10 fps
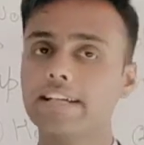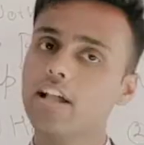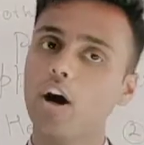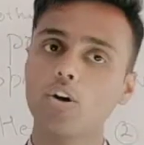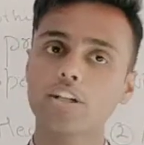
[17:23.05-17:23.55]

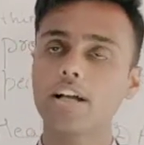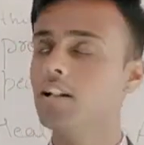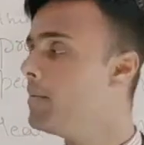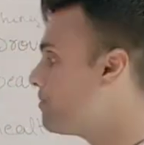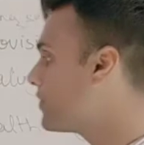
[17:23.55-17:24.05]
In the
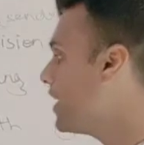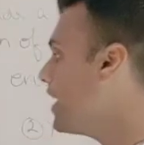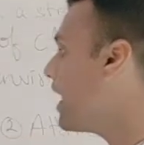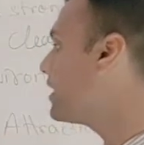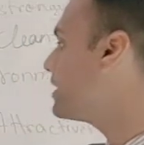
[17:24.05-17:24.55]
hotel, it
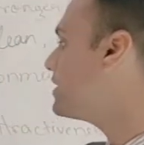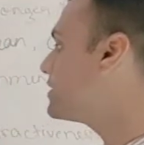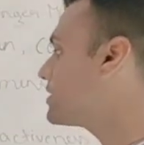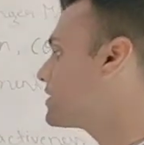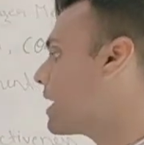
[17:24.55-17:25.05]

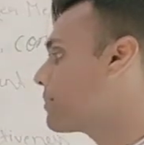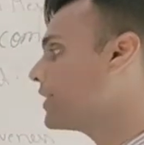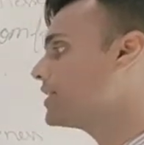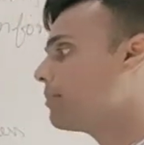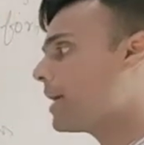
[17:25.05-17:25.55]
is a
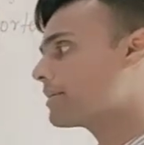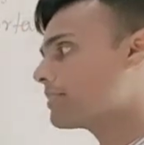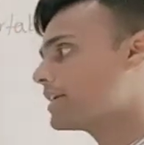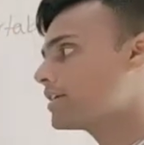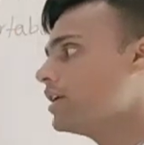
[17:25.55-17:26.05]
separate
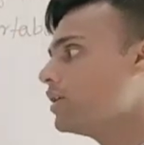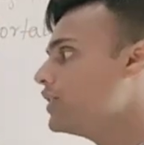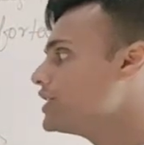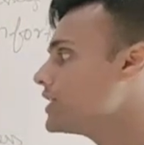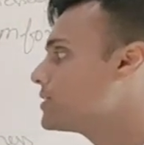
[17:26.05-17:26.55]

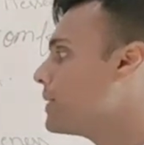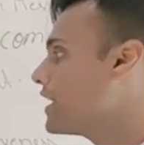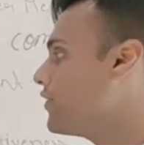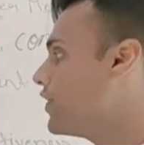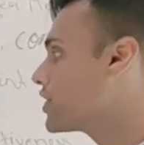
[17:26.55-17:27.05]
department which is
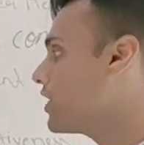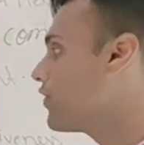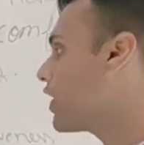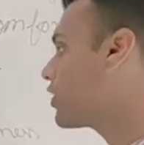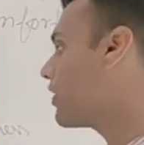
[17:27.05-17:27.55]

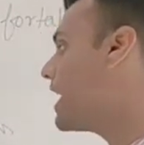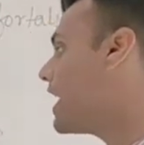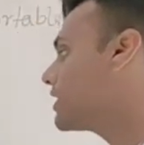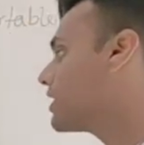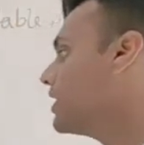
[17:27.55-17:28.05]
beneficial for your
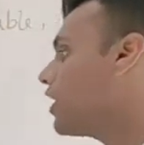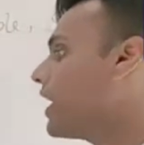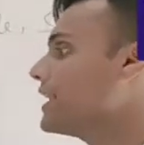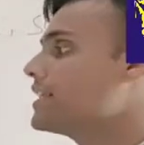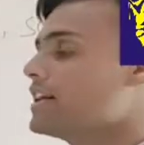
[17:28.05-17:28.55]

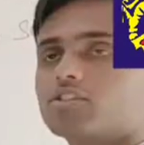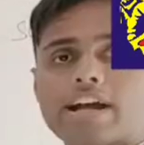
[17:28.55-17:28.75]
health and the